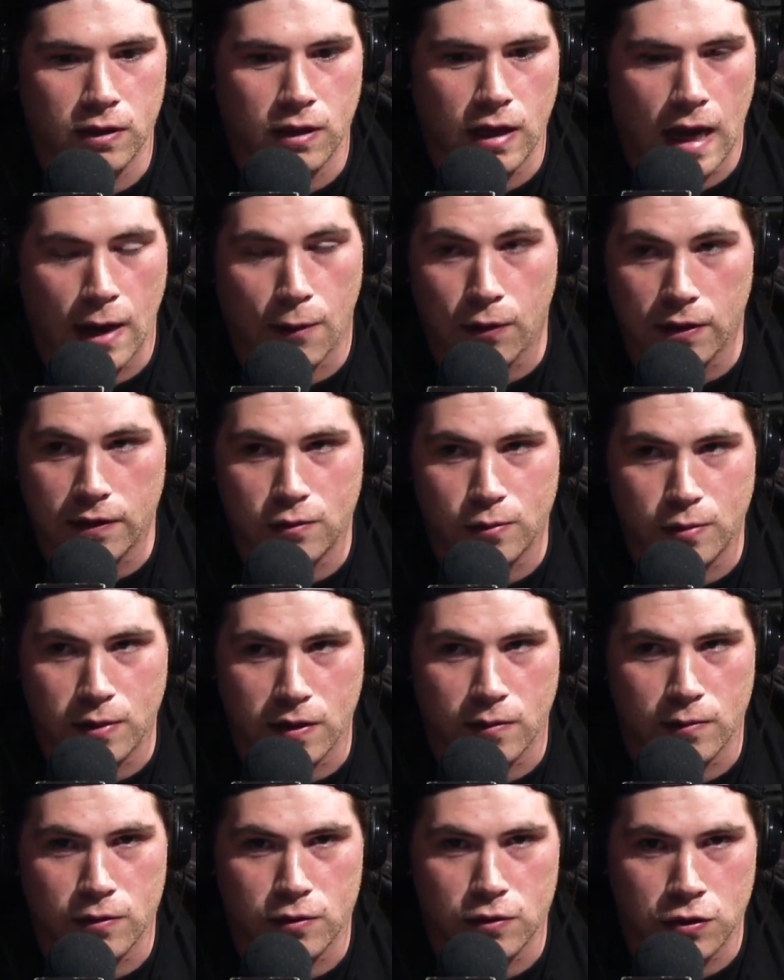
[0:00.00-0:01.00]
I went to a P
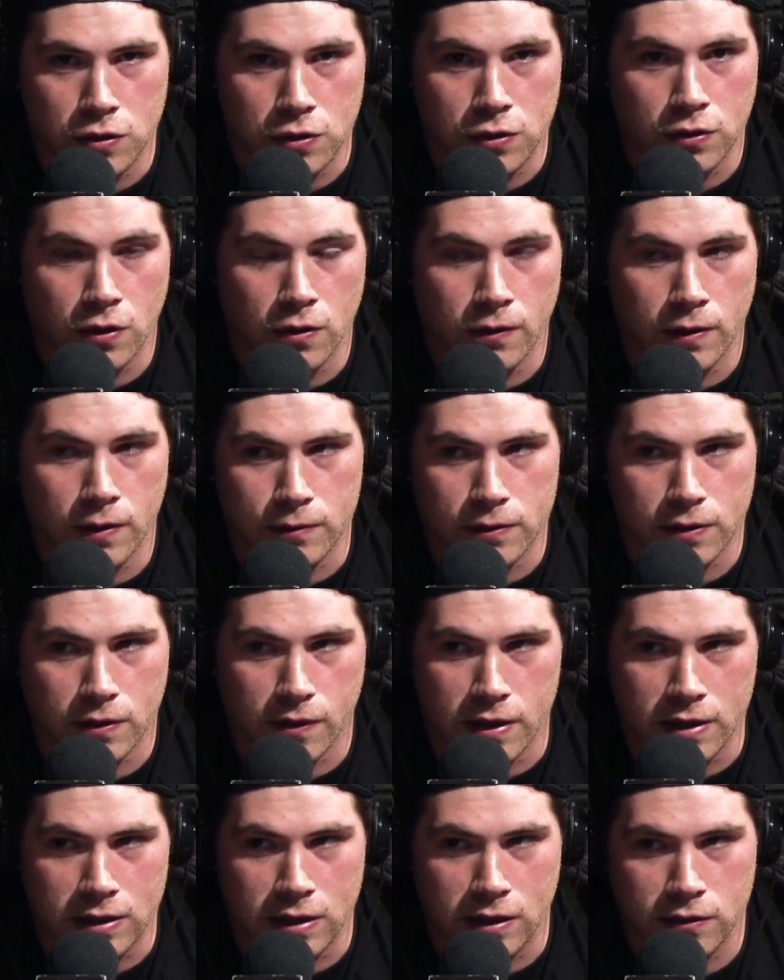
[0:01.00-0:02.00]
W G show and it was
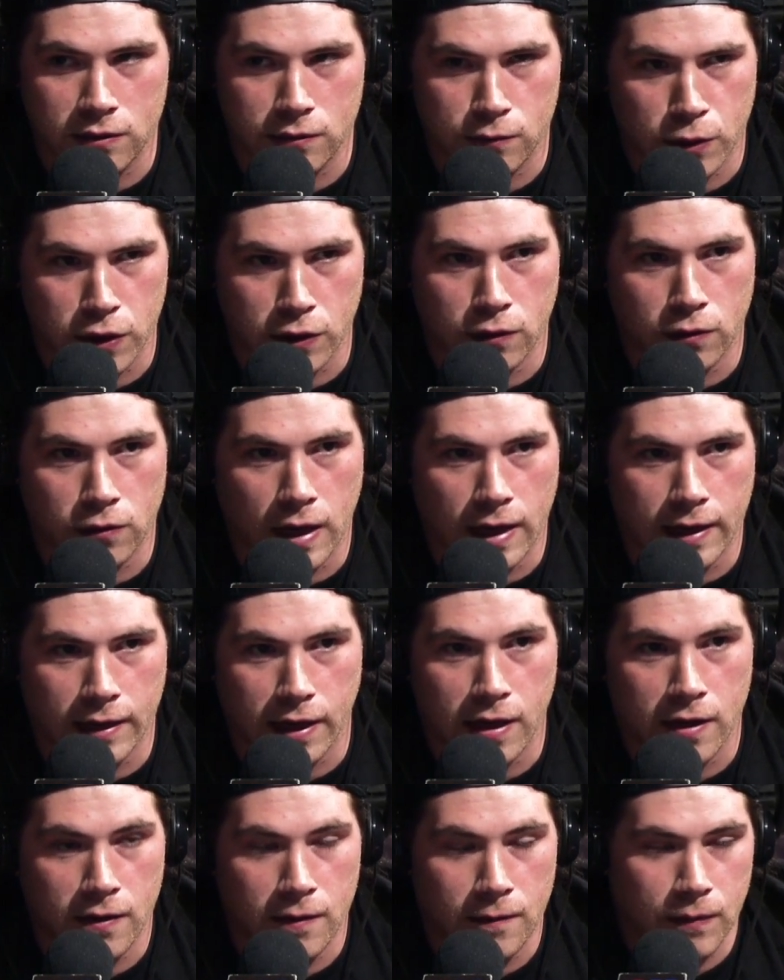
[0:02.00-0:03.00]
crazy because Regal I like.
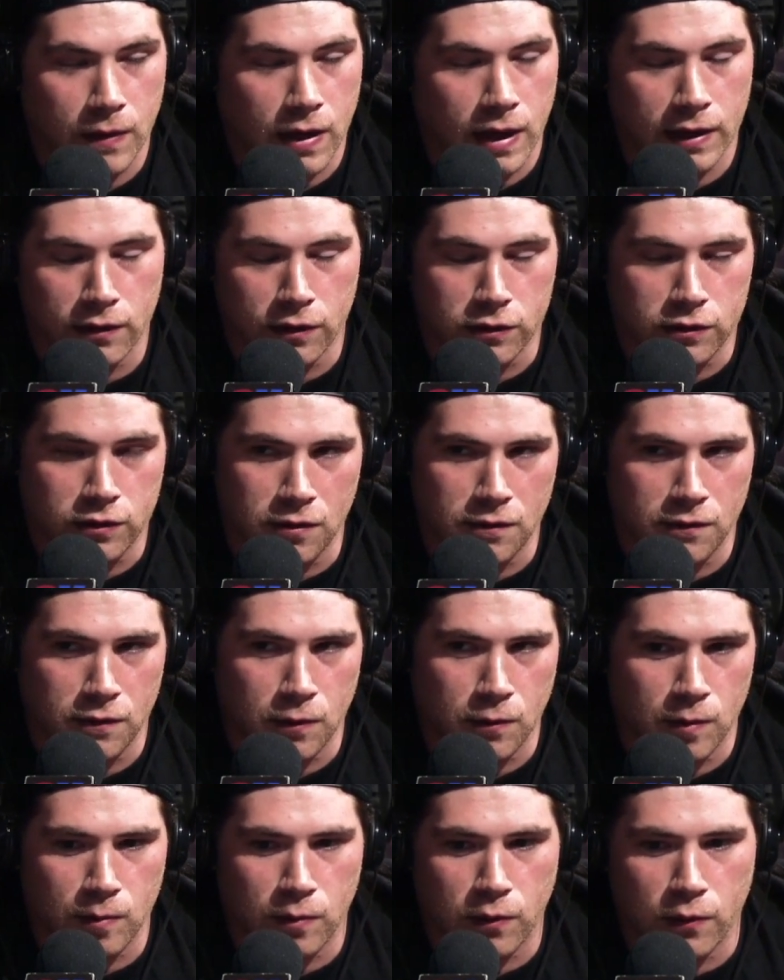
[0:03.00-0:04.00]
I looked over at
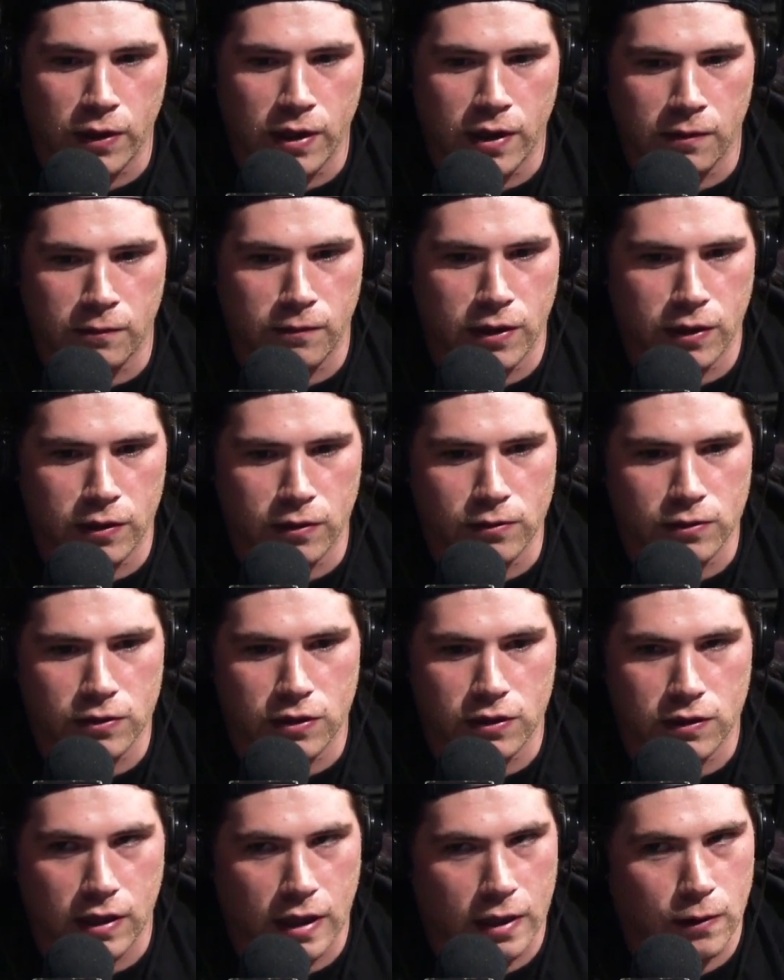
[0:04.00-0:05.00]
one point and Regal was
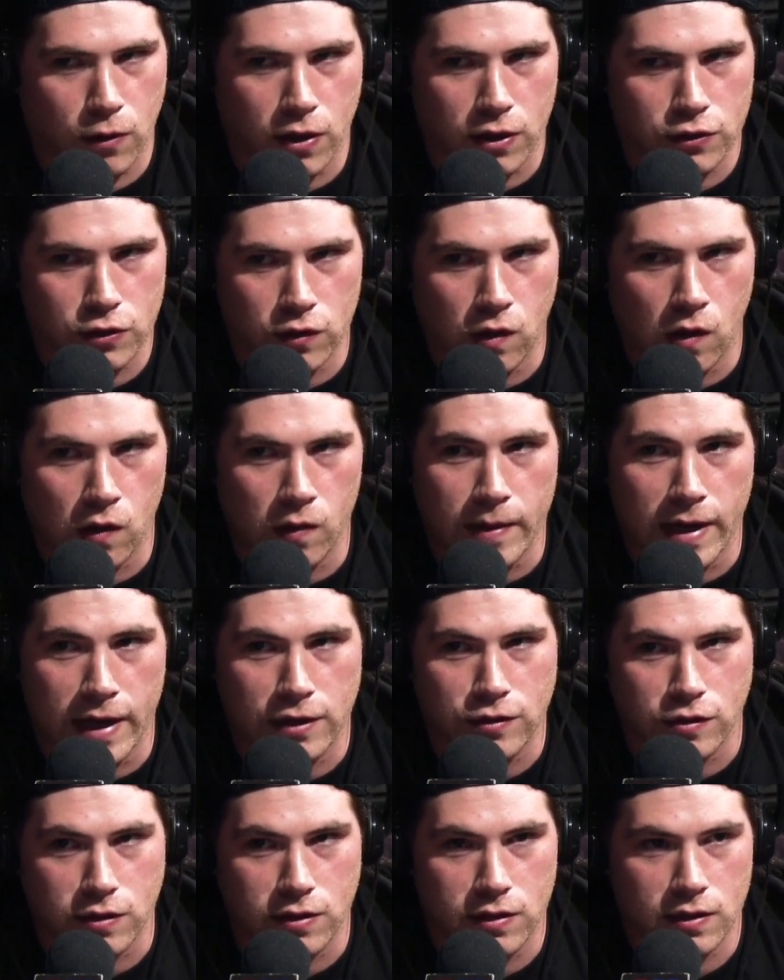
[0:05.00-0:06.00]
just like watching all the
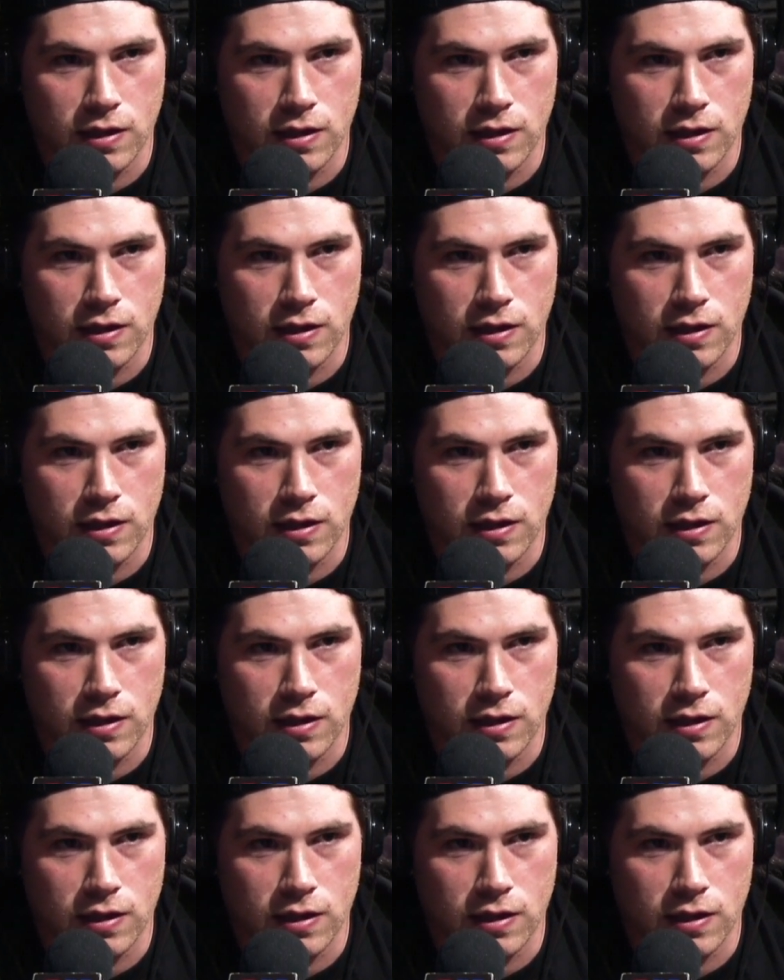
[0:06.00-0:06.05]
matches.